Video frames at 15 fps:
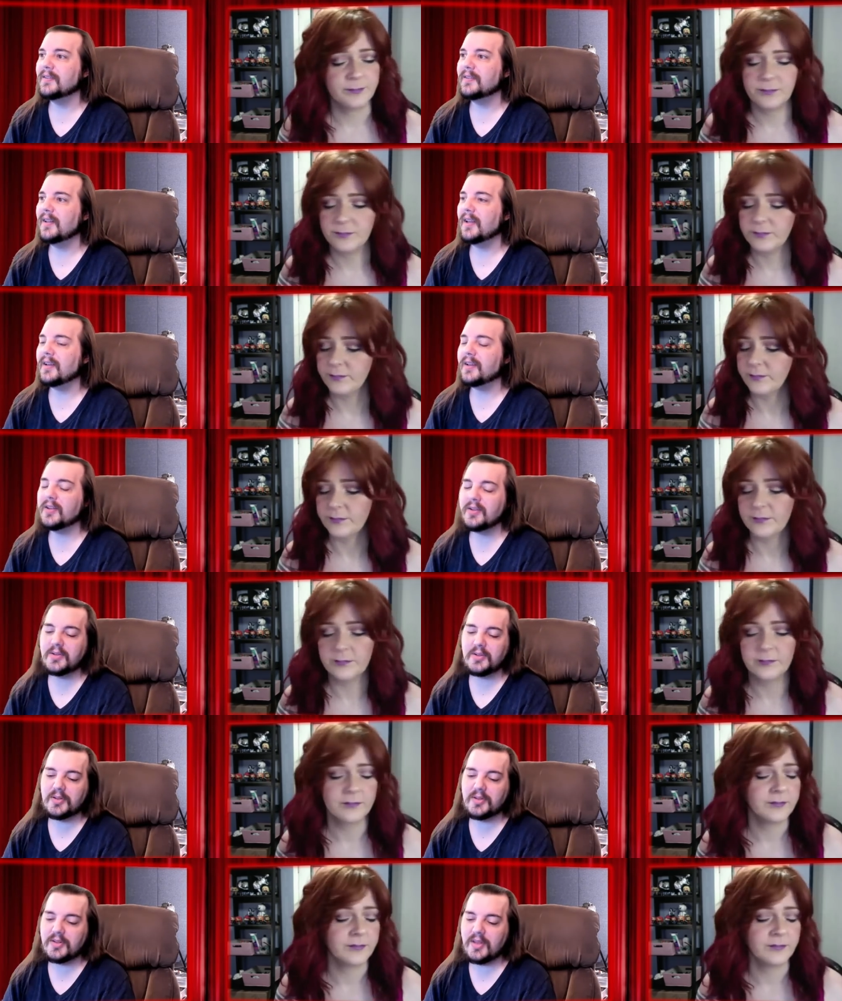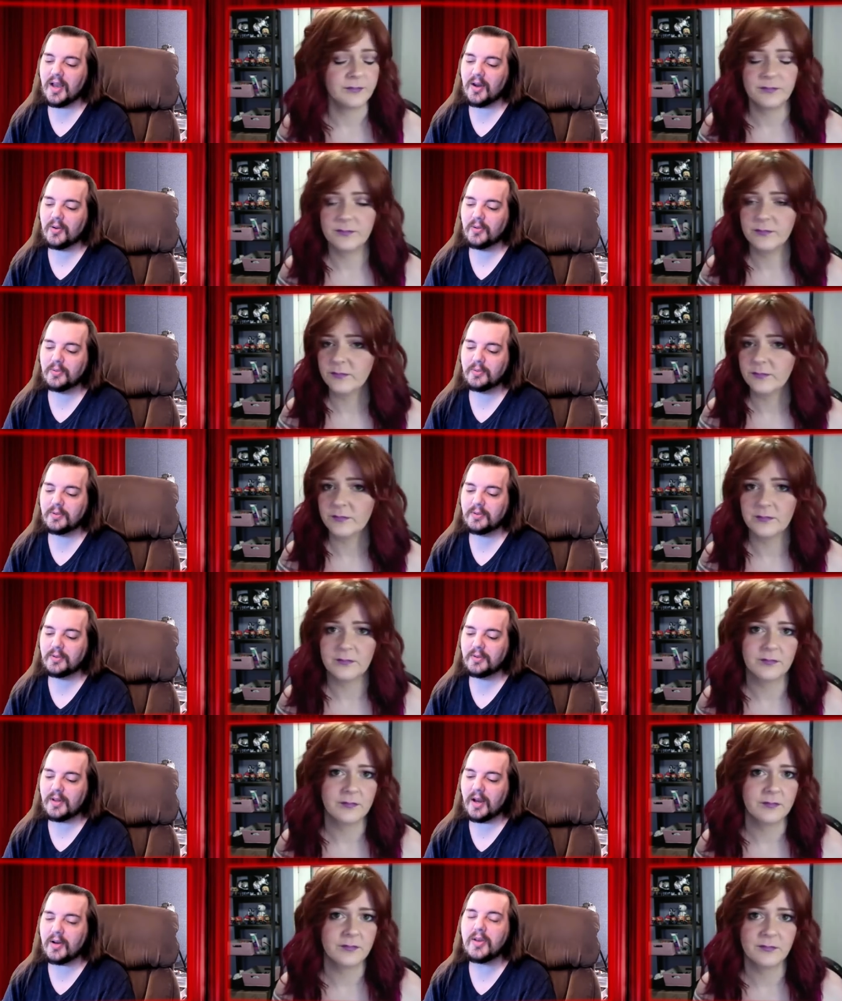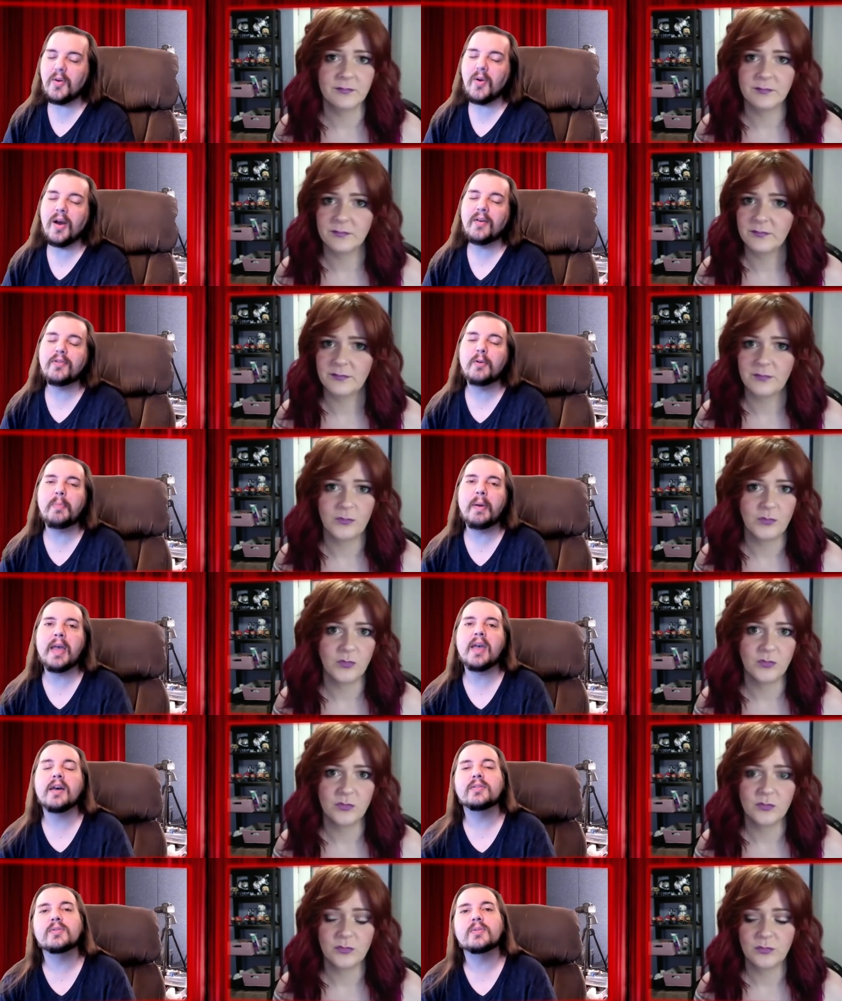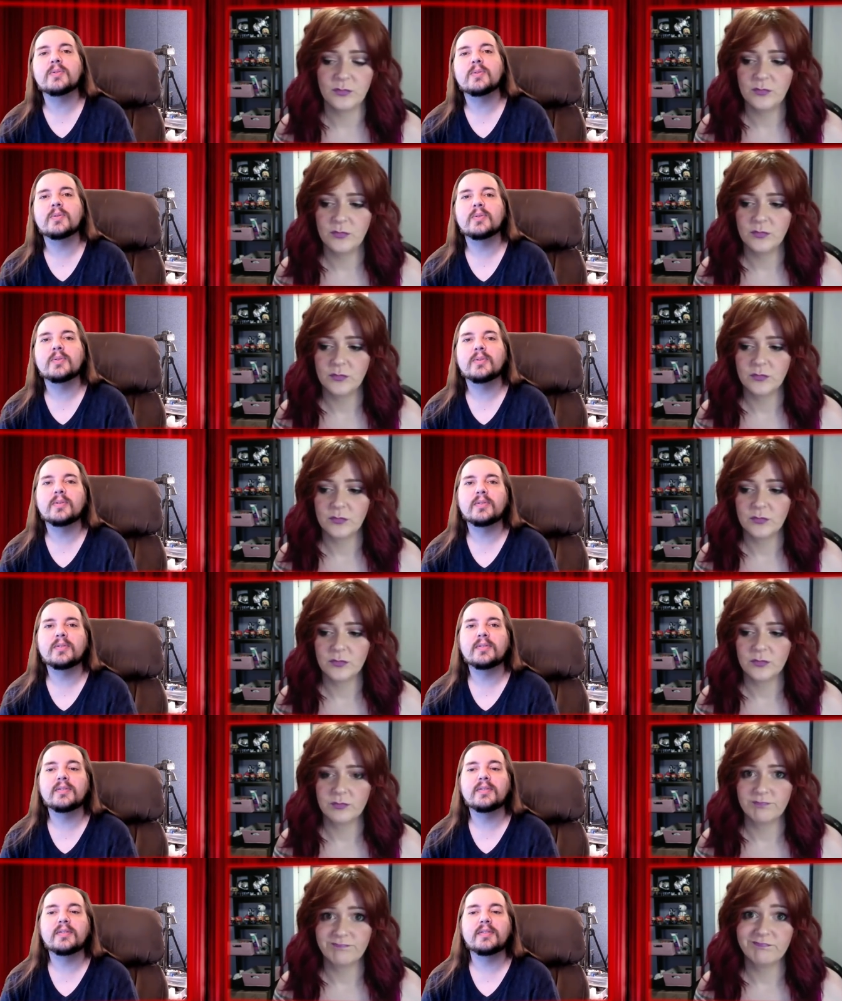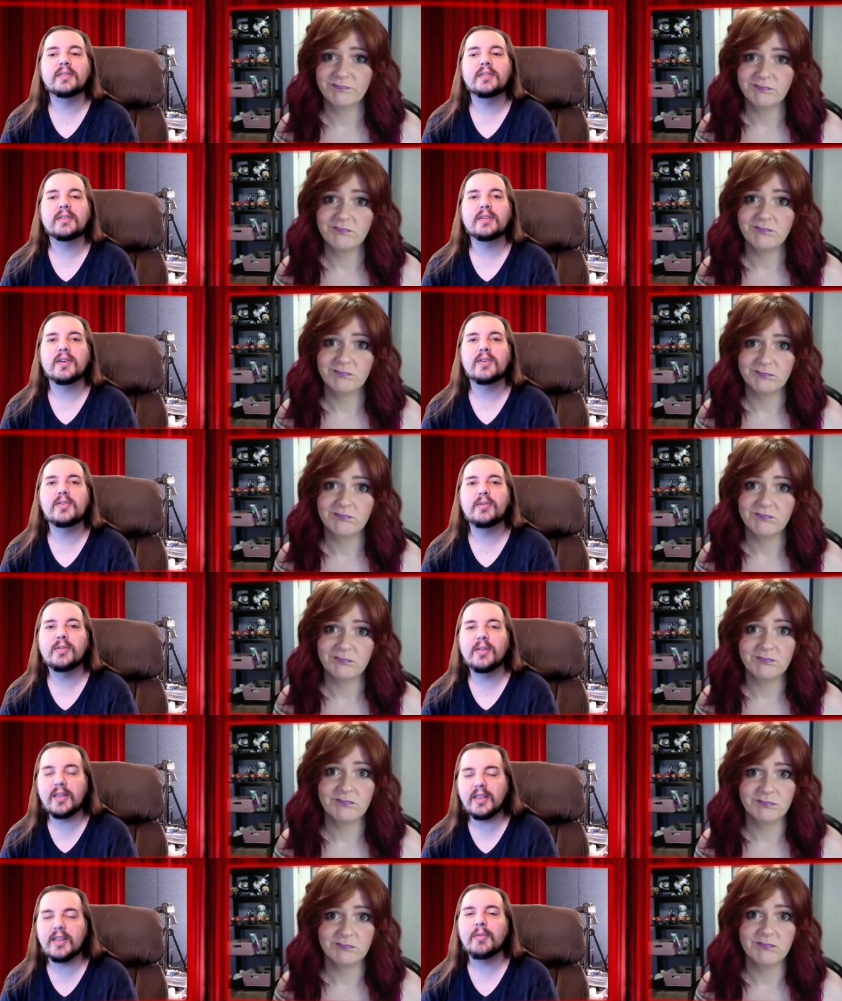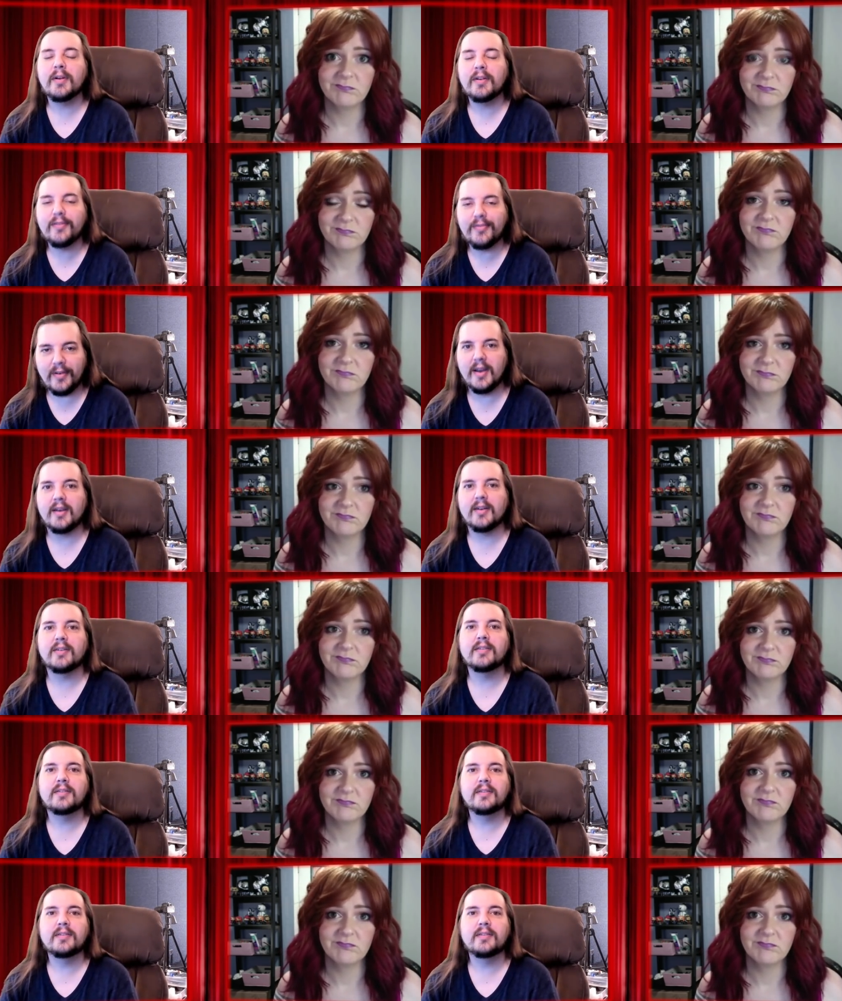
Speaker 1: Because now, now you have no pants. Because you lit them on fire.